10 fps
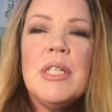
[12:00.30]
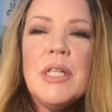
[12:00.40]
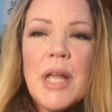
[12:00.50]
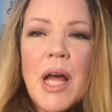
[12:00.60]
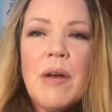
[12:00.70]
a
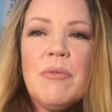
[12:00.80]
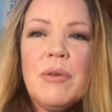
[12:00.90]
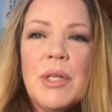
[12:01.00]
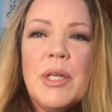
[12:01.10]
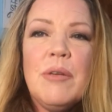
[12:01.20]
lot of
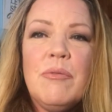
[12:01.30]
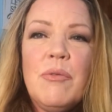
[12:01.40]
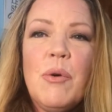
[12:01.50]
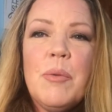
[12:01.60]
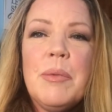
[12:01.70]
really
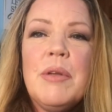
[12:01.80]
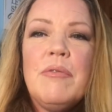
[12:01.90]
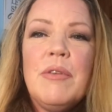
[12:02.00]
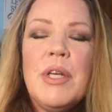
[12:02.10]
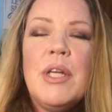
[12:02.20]
informative
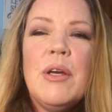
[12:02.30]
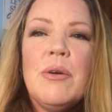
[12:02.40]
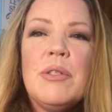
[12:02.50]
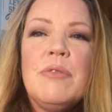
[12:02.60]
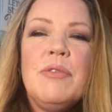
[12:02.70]

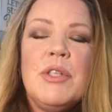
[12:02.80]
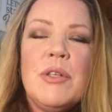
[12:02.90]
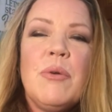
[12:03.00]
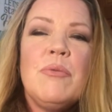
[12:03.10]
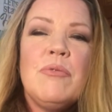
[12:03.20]
videos. If you
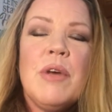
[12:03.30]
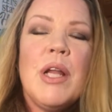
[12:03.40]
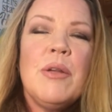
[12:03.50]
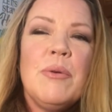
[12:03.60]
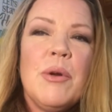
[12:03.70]
don't
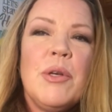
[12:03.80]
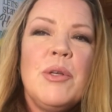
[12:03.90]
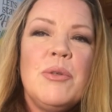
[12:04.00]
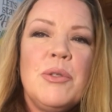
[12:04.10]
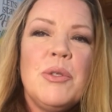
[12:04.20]
follow her on
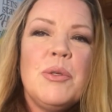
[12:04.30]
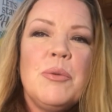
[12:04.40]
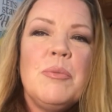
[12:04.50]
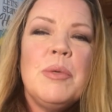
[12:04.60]
YouTube,